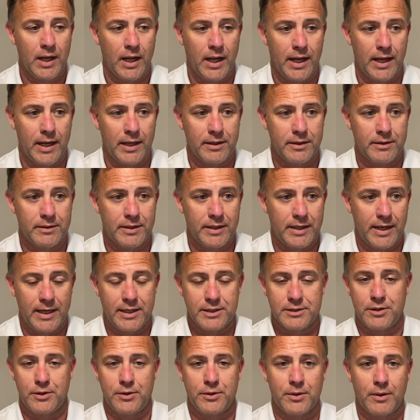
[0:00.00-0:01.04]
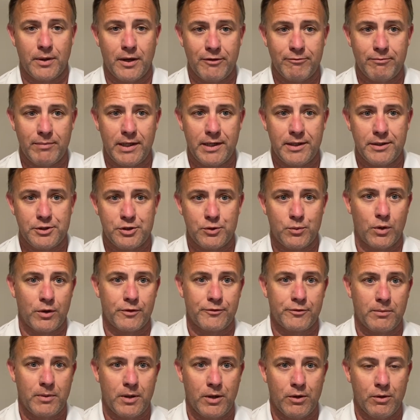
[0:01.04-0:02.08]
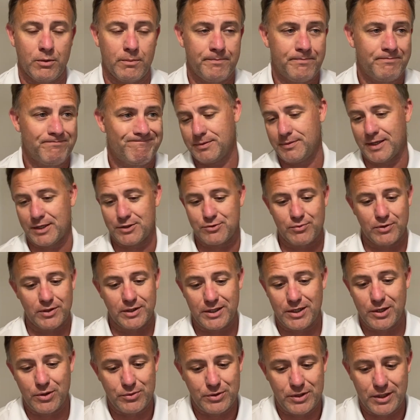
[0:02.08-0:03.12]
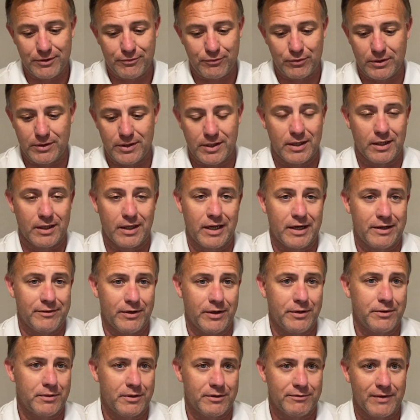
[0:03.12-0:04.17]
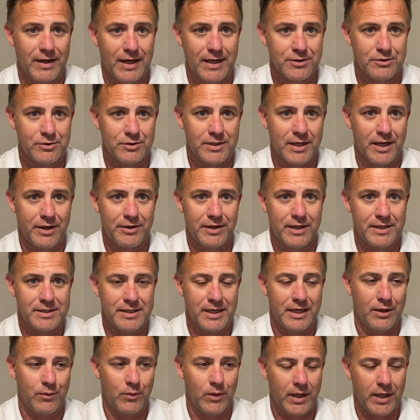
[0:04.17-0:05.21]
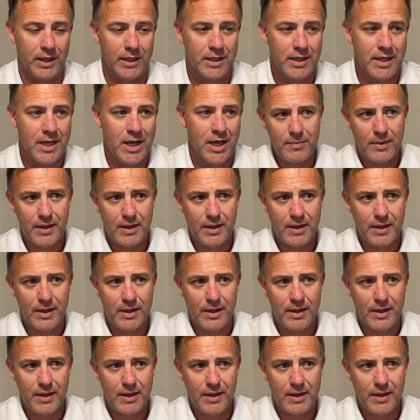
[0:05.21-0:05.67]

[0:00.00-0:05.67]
And the days that you don't have meetings, you work from home. That's really no different than a lot of other advisors nowadays anyway.